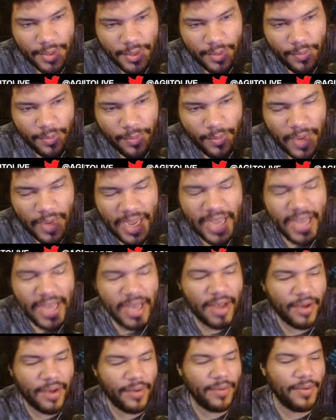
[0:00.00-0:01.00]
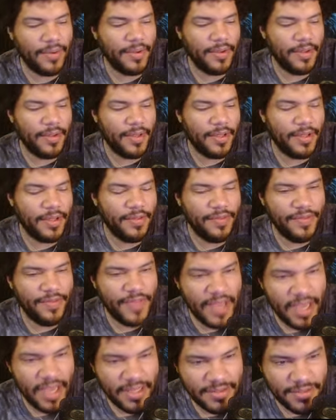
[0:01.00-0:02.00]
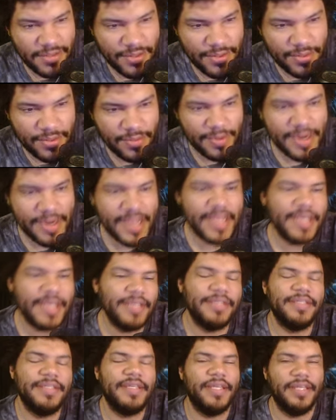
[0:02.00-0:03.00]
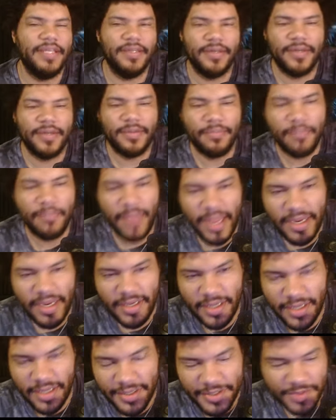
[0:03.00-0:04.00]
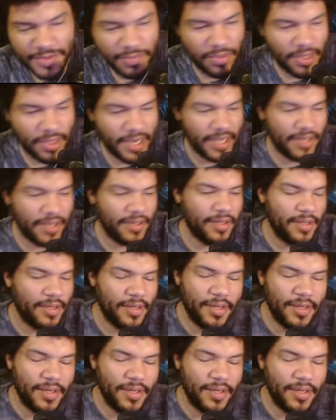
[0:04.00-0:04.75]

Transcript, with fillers: Wow. That's crazy. Main gun spread.